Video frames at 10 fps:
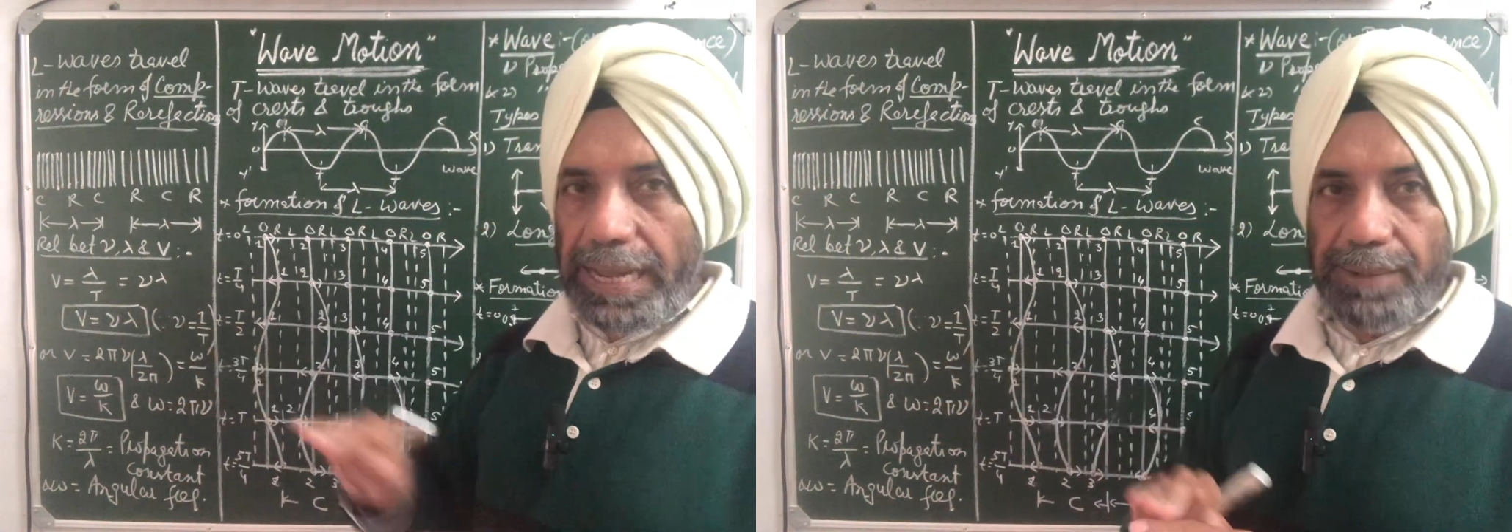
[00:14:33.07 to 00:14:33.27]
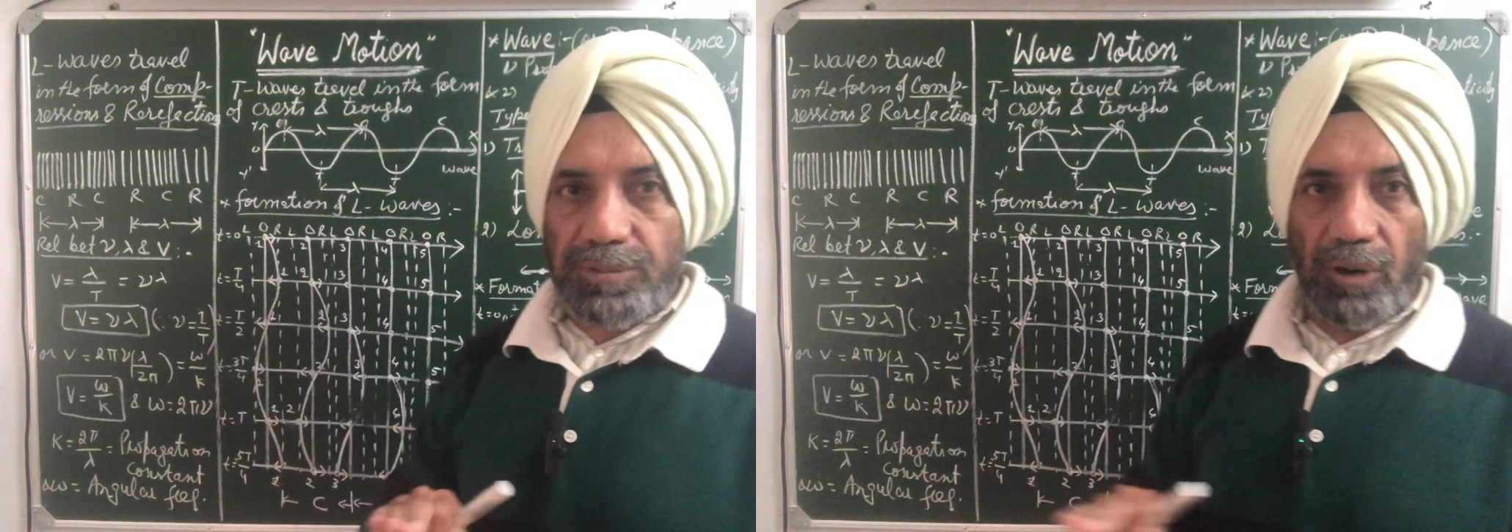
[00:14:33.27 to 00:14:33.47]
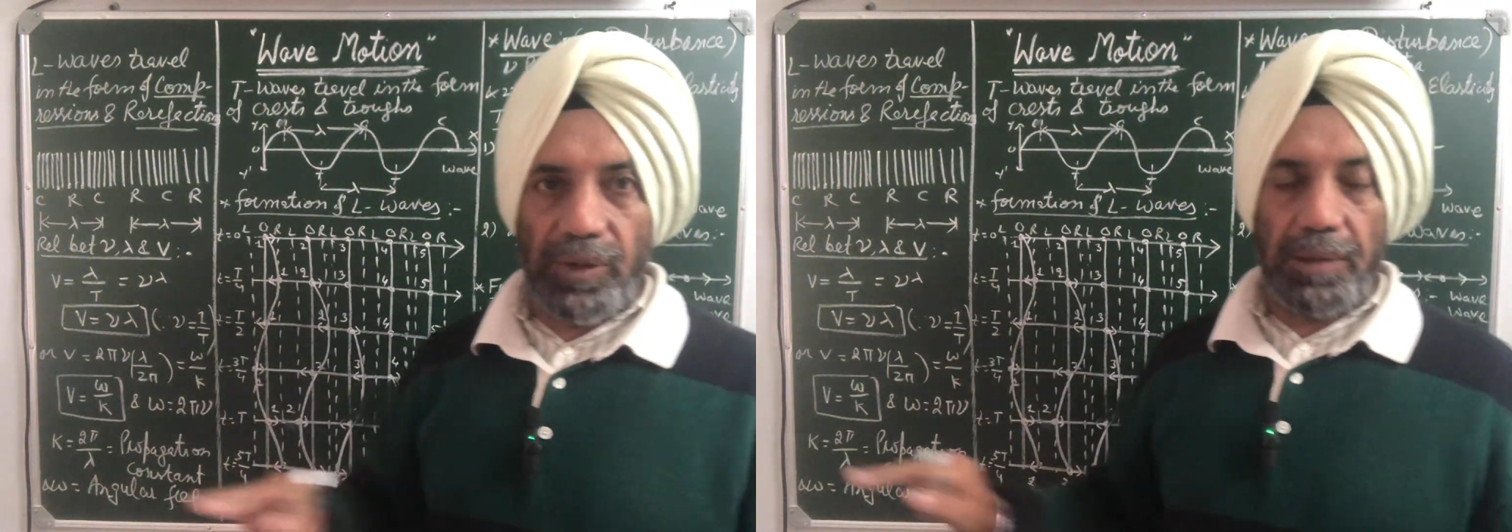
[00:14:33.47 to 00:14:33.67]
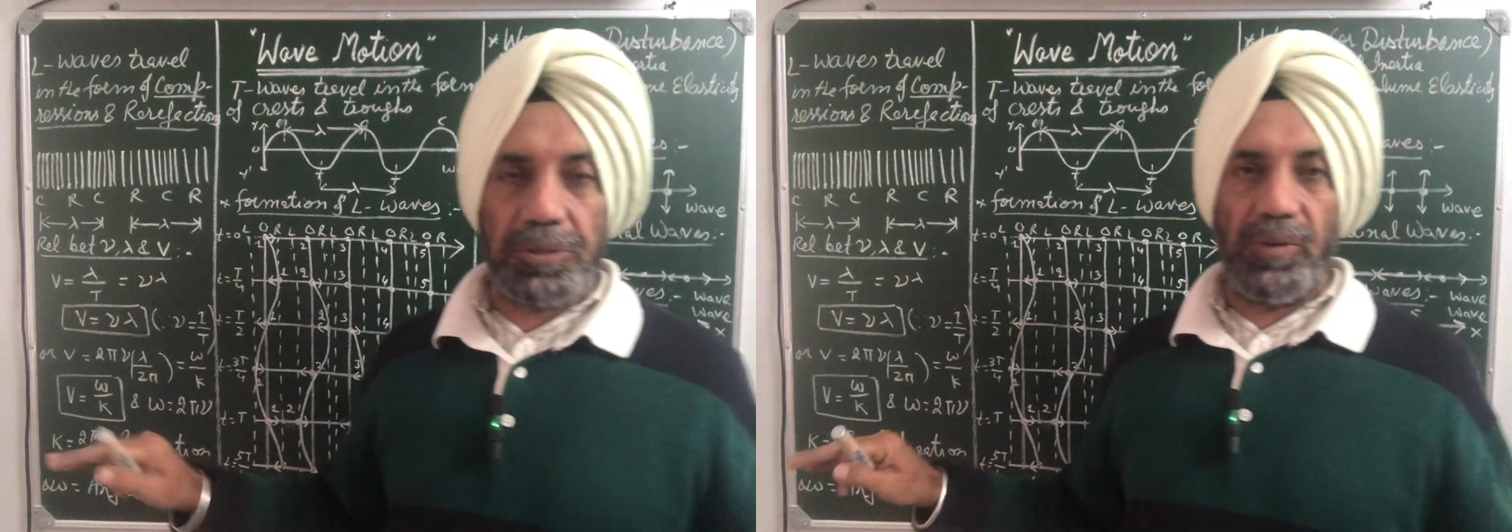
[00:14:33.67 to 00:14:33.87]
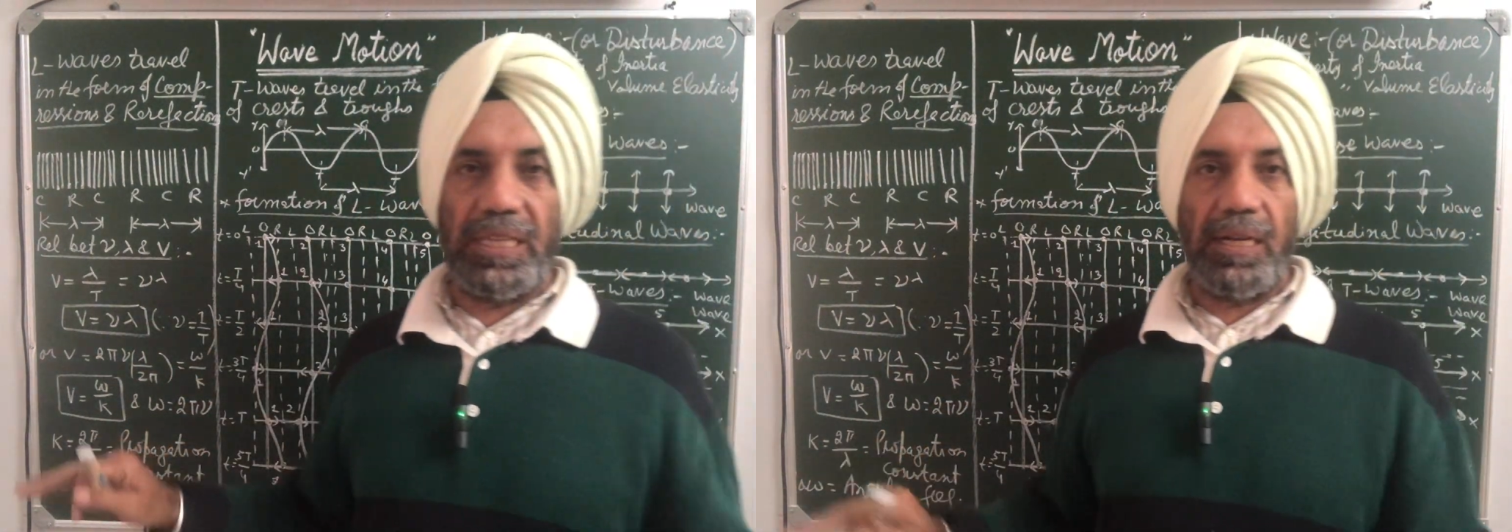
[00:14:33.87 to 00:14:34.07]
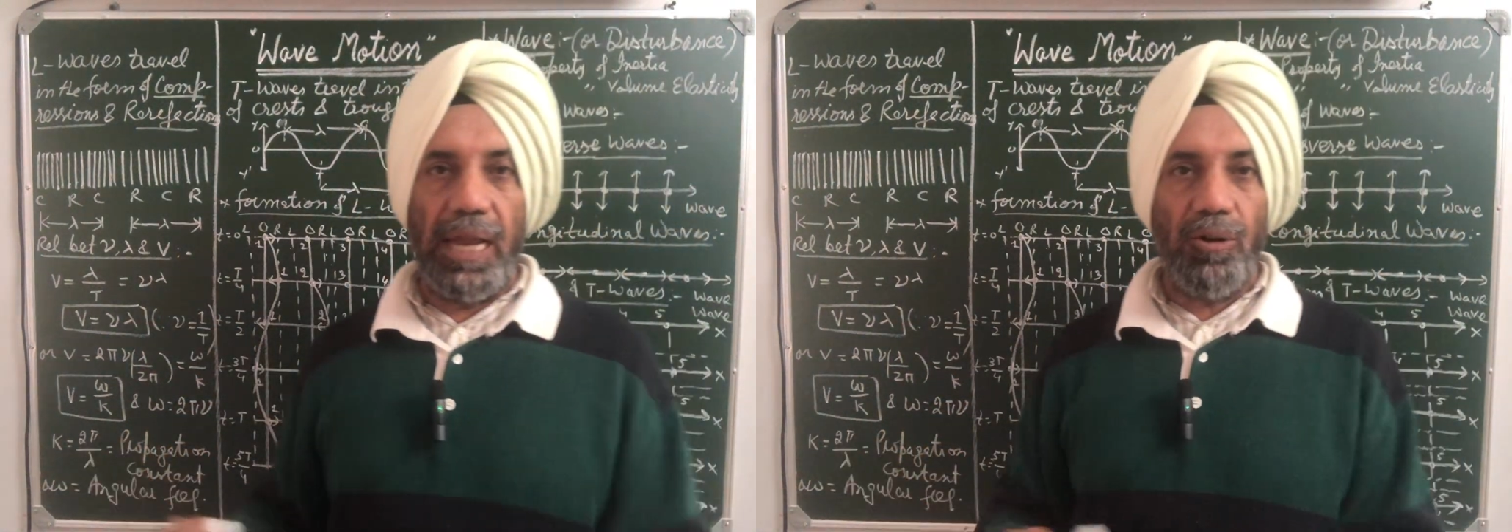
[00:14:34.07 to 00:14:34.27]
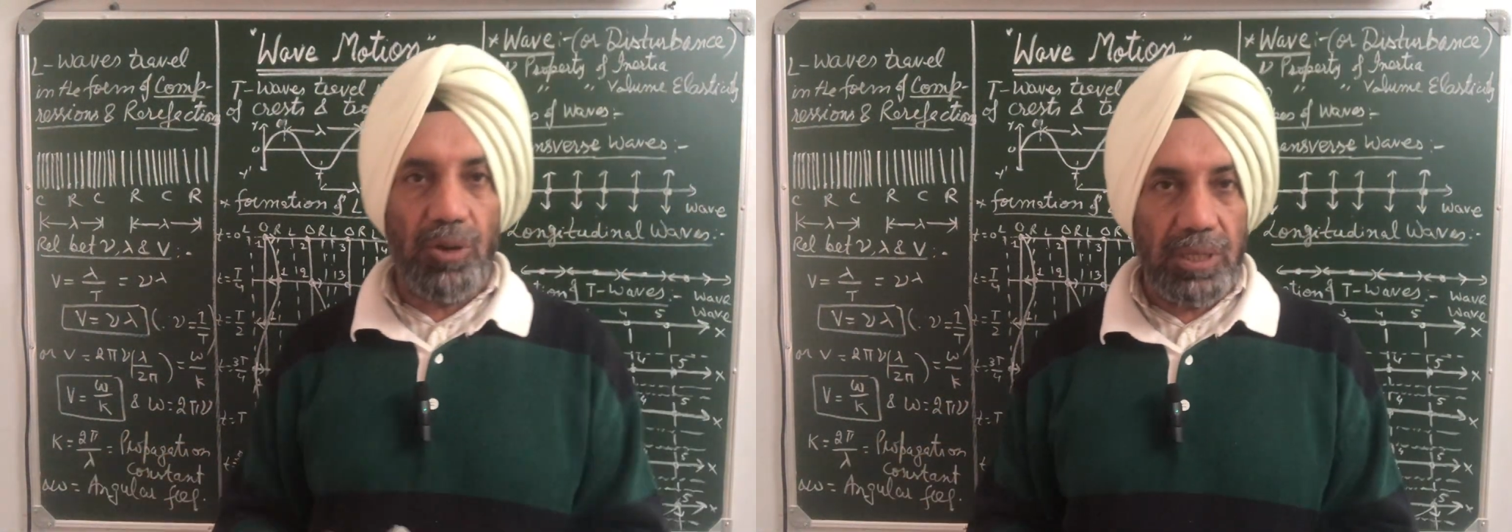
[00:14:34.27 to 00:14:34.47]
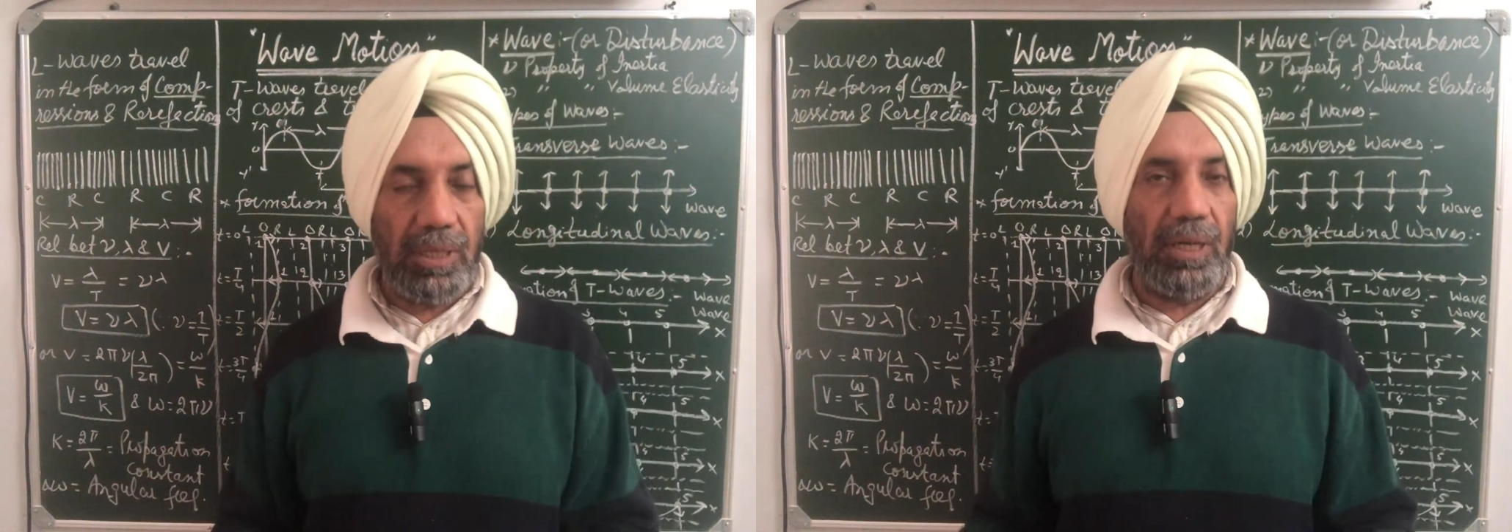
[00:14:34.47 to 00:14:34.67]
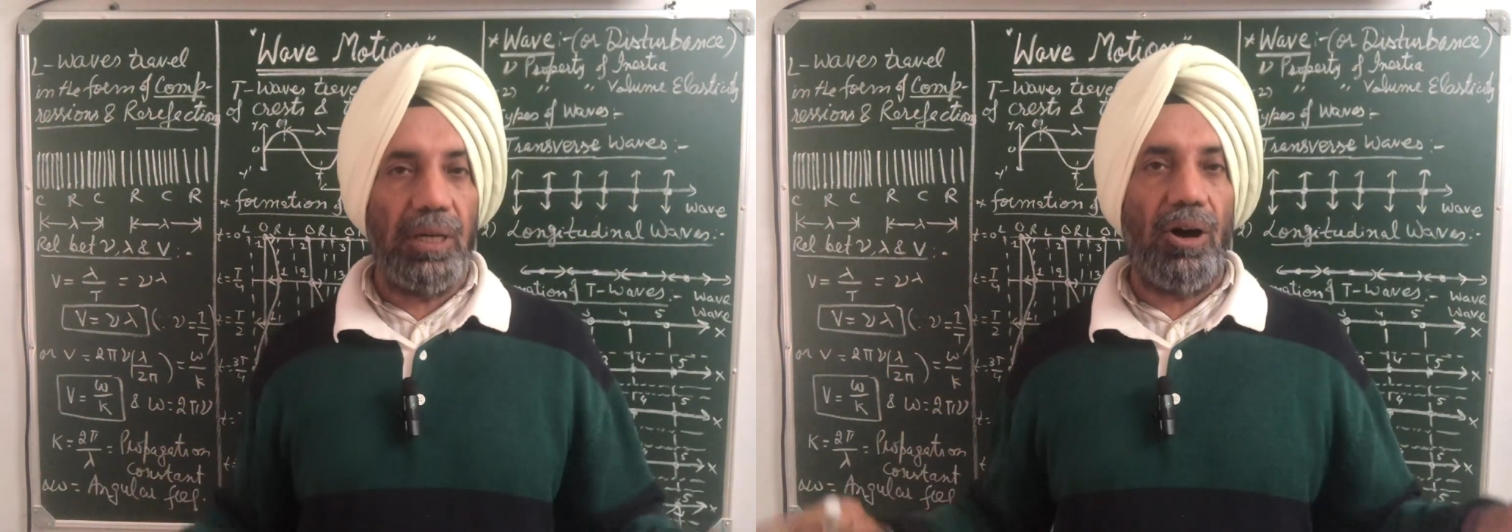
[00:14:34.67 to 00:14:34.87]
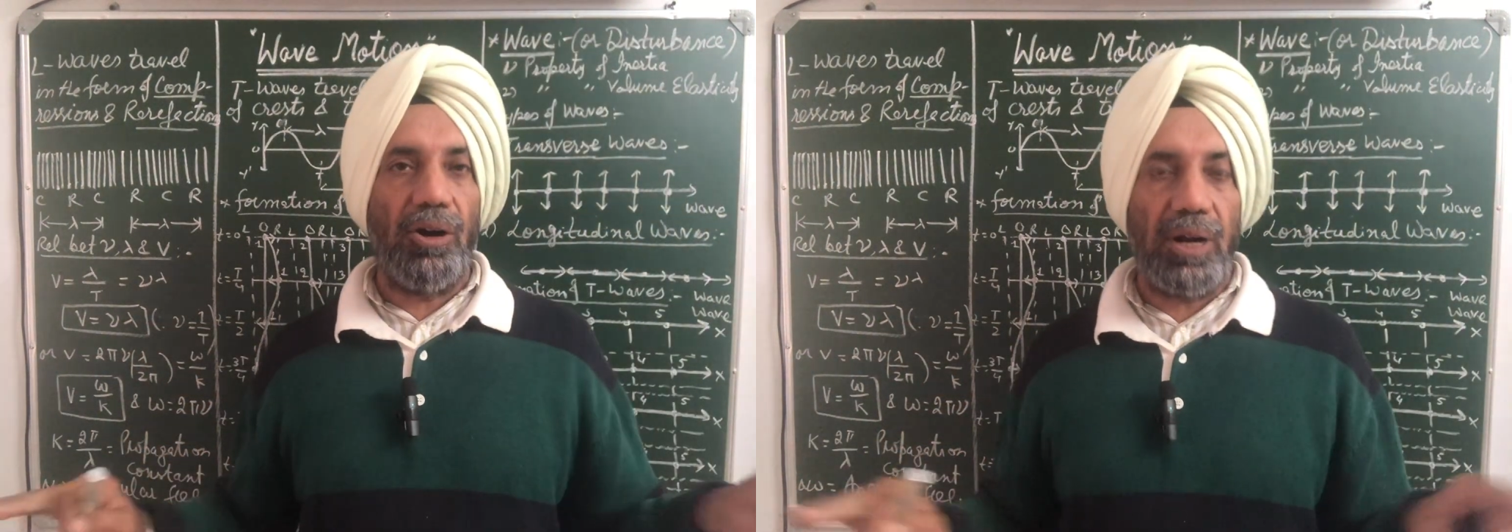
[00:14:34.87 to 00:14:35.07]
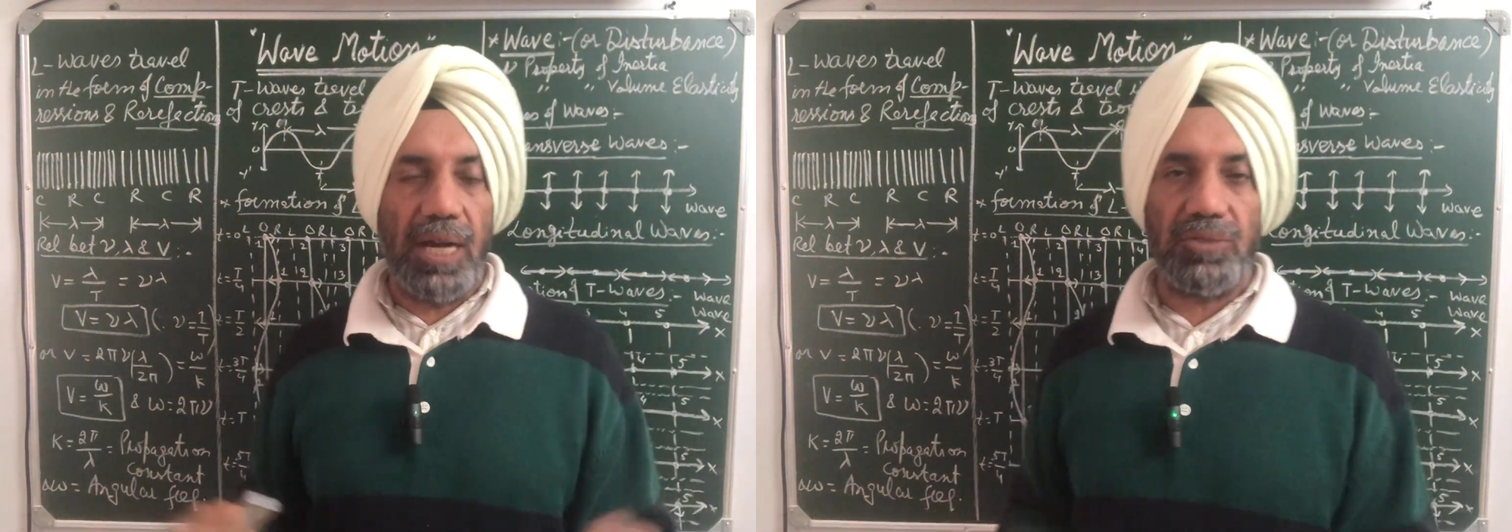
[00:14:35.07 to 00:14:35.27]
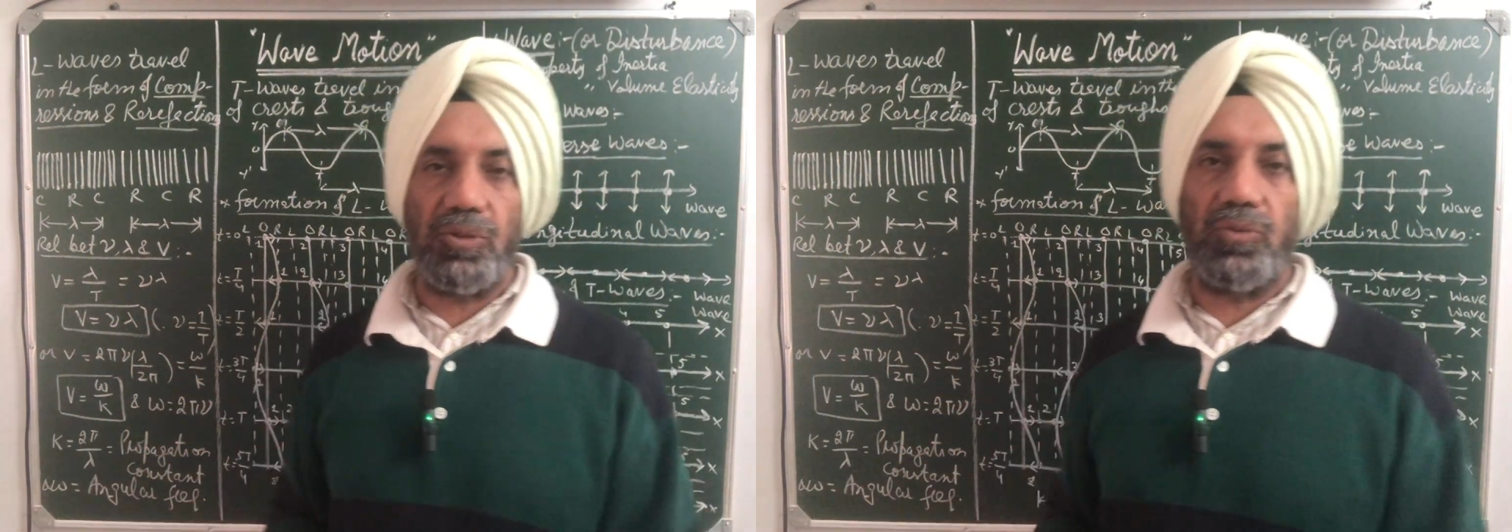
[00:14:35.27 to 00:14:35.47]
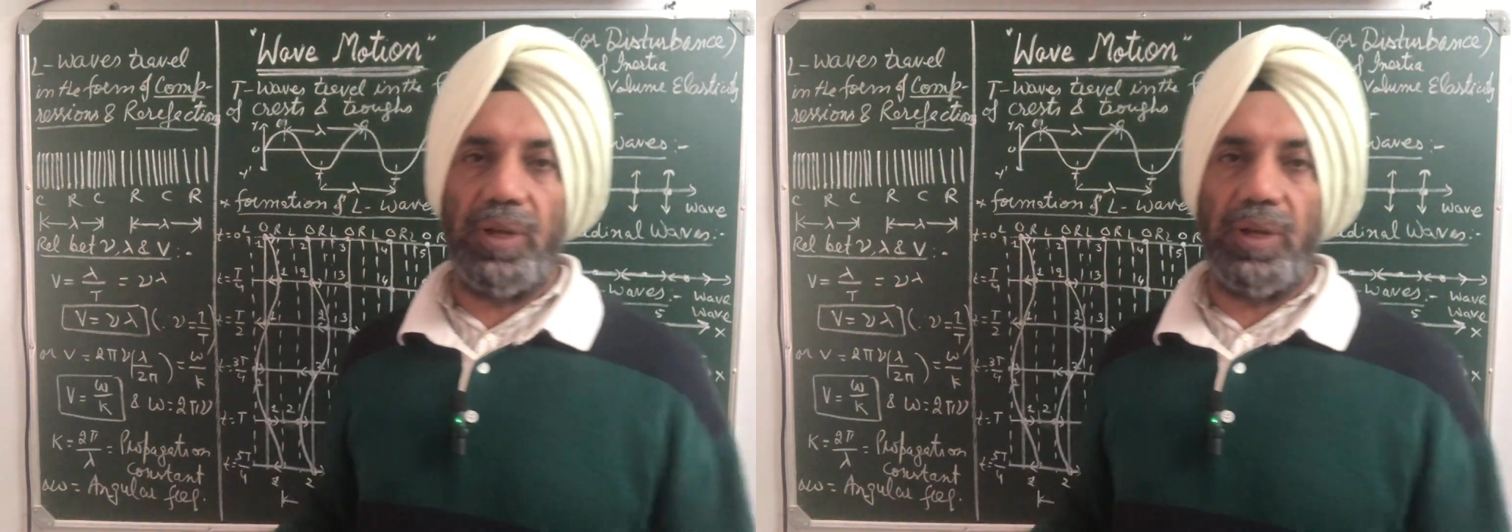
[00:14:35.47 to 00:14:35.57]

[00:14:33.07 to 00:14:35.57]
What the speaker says: types of waves, whether it's longitudinal or transverse